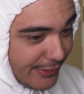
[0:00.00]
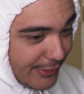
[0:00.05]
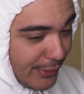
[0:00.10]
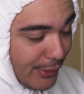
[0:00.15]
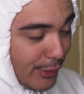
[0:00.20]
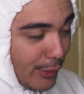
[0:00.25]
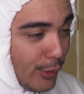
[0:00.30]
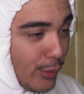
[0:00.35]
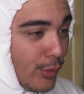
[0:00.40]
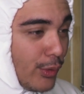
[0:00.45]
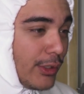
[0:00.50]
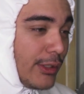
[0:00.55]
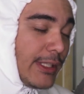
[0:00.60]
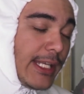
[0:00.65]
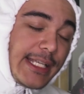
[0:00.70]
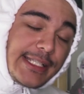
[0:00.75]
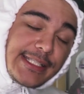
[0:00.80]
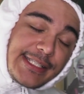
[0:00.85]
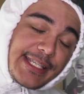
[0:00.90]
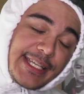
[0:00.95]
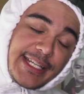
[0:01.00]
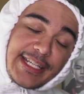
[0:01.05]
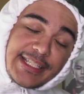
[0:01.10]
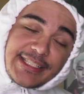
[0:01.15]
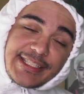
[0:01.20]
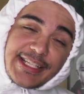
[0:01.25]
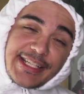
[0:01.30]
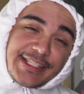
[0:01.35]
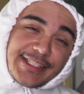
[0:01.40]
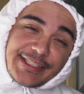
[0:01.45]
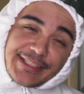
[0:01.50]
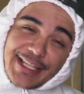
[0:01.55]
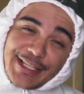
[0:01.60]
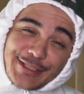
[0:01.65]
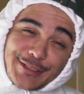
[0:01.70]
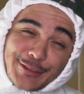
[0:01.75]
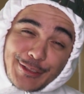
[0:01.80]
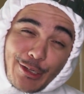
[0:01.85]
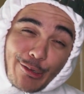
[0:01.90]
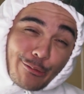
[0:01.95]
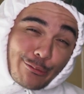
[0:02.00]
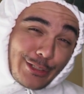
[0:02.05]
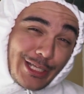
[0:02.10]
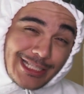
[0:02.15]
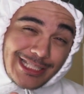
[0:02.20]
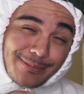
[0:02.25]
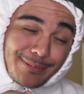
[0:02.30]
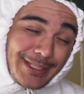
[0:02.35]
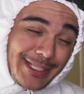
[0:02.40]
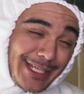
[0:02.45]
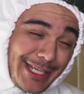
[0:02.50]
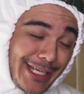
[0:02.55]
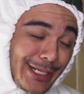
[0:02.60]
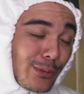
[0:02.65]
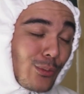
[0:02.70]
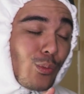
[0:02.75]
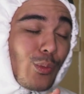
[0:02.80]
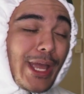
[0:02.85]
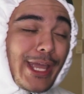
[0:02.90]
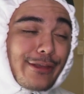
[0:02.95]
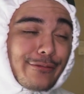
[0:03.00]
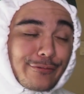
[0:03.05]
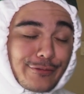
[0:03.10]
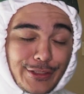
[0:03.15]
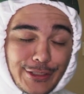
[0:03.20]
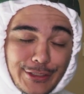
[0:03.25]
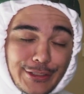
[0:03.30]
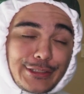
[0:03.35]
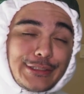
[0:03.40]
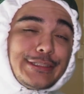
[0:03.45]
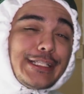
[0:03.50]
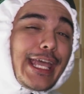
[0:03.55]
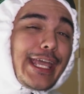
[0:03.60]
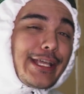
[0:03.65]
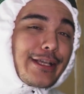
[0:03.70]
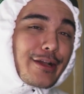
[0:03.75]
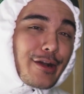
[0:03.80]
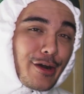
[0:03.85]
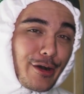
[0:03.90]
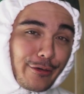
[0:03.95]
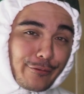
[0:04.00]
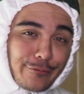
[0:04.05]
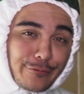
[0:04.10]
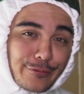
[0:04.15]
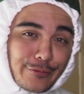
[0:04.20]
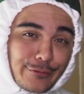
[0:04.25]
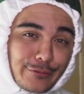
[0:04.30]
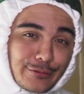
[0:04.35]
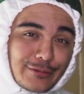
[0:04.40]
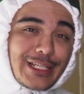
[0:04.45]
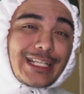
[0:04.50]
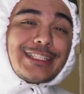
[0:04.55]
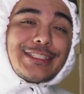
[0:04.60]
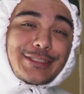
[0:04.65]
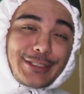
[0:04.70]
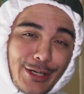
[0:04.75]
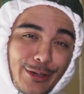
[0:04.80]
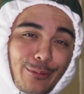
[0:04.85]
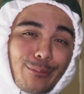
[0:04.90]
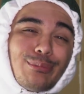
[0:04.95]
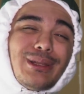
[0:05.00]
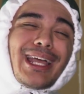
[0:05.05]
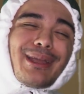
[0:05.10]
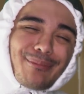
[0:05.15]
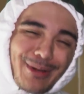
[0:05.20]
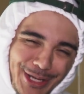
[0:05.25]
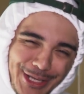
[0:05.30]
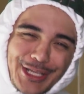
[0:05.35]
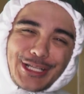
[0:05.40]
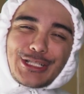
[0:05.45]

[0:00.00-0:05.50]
so let's get into this, let's go, let's begin. WayV, take off, let's go. Play my